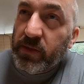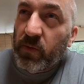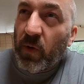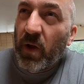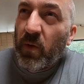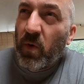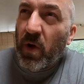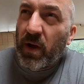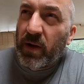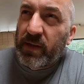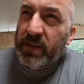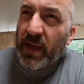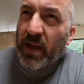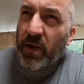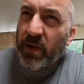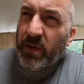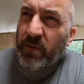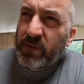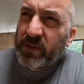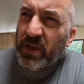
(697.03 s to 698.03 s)
So I worked
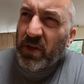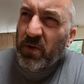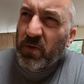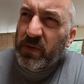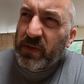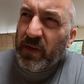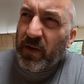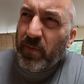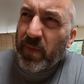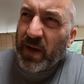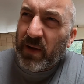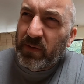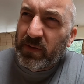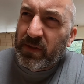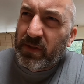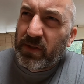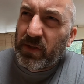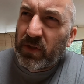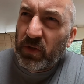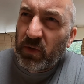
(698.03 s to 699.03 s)
out it was using
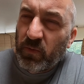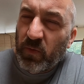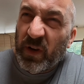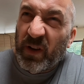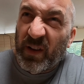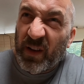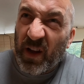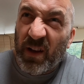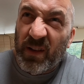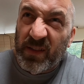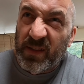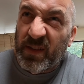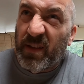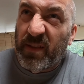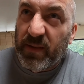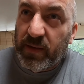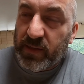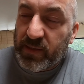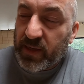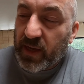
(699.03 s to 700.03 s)
about, when I last
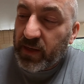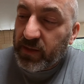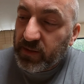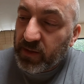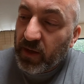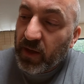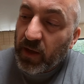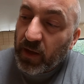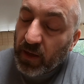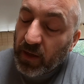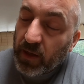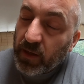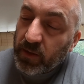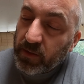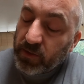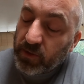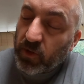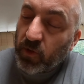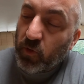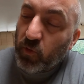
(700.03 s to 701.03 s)
done this test,
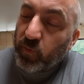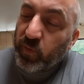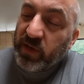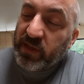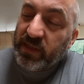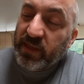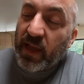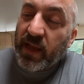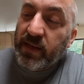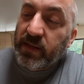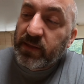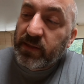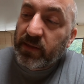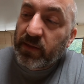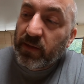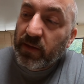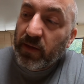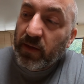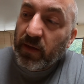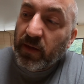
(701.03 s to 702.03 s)

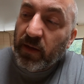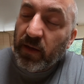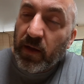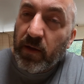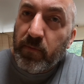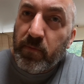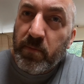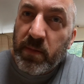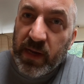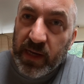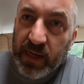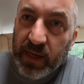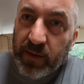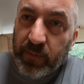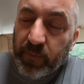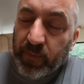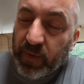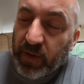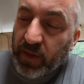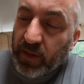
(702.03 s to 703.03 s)
2% a
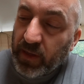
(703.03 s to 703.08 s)
minute.